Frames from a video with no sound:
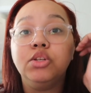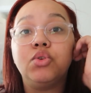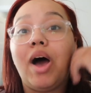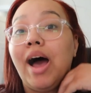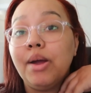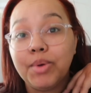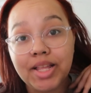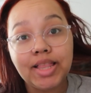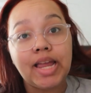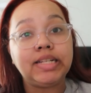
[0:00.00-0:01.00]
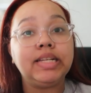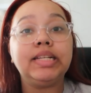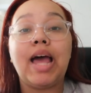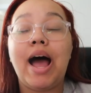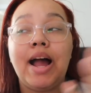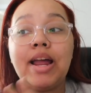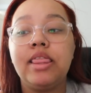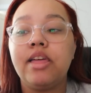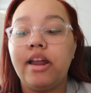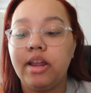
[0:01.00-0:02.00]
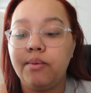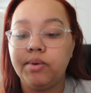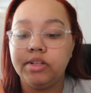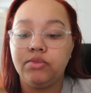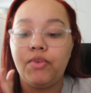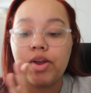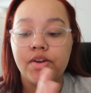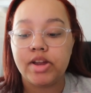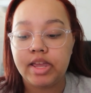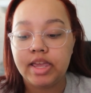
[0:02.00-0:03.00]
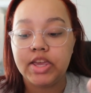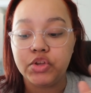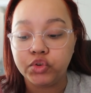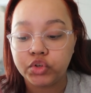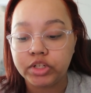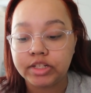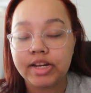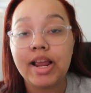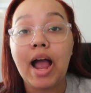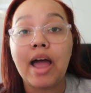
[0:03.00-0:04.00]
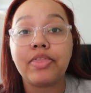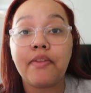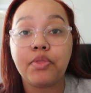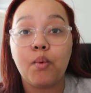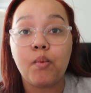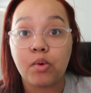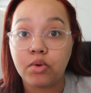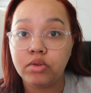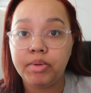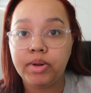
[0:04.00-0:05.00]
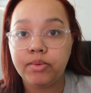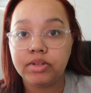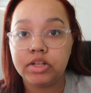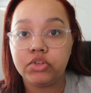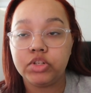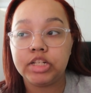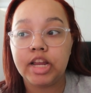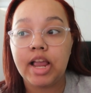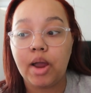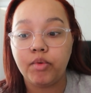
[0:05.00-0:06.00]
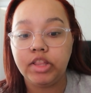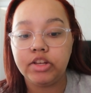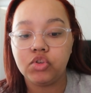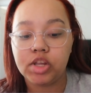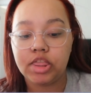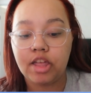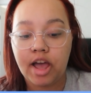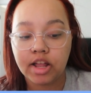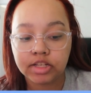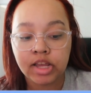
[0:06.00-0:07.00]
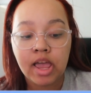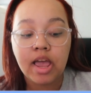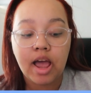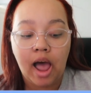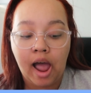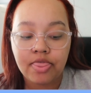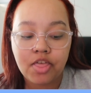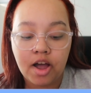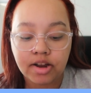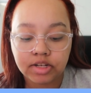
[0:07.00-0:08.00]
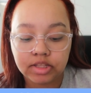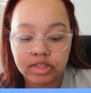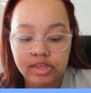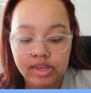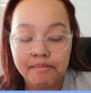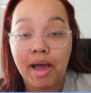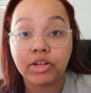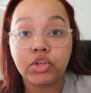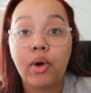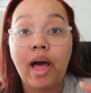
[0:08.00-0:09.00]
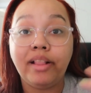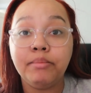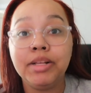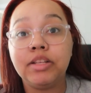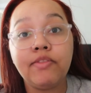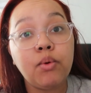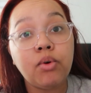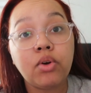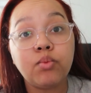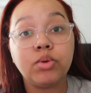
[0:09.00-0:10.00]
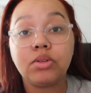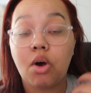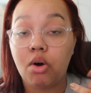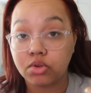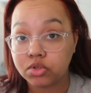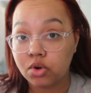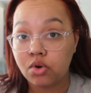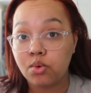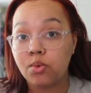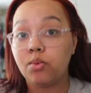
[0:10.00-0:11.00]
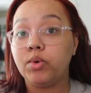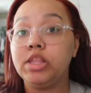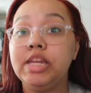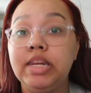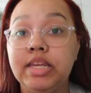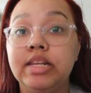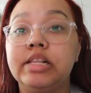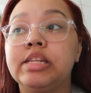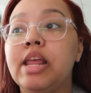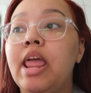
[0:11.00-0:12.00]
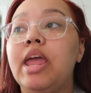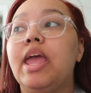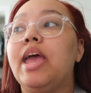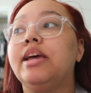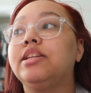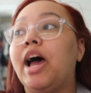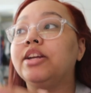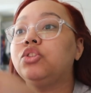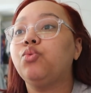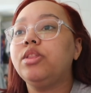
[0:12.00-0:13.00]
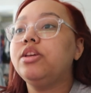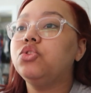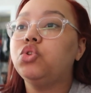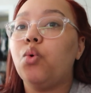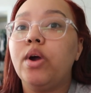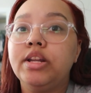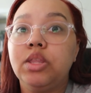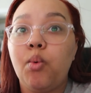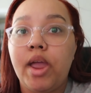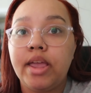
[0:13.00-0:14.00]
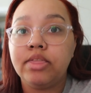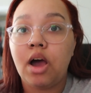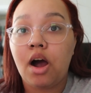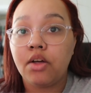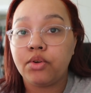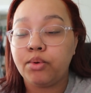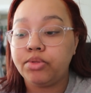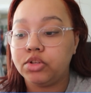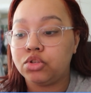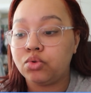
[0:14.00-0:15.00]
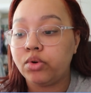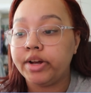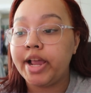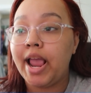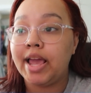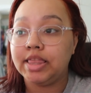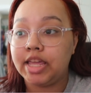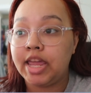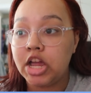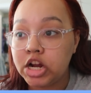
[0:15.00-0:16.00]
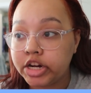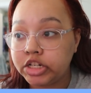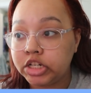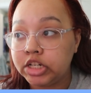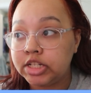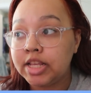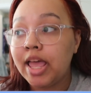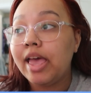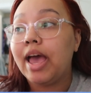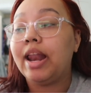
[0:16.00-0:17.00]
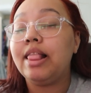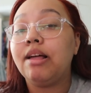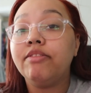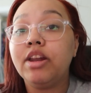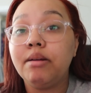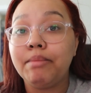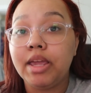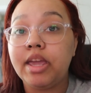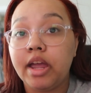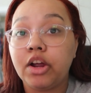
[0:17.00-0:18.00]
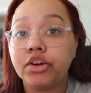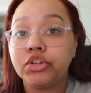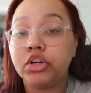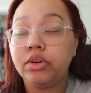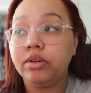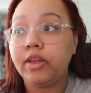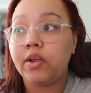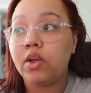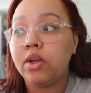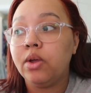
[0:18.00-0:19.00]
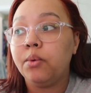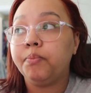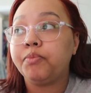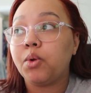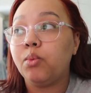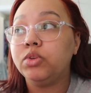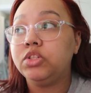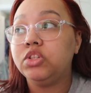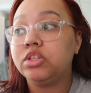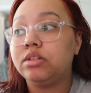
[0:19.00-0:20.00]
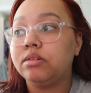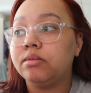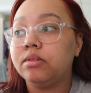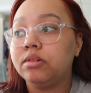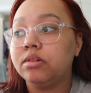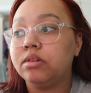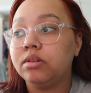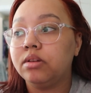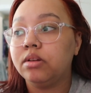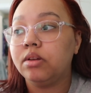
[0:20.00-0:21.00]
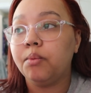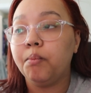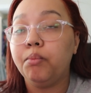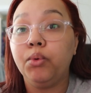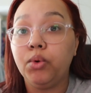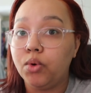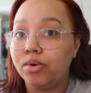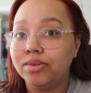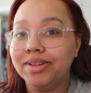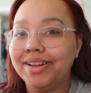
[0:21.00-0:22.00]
So I really liked it. I thought it was very interesting. I thought the world building was interesting. I really enjoyed that. I thought the magical elements of the world was also really neat. And I just really enjoyed the way the author wrote the story and the characters. And I love that our main character, like, was just brutal.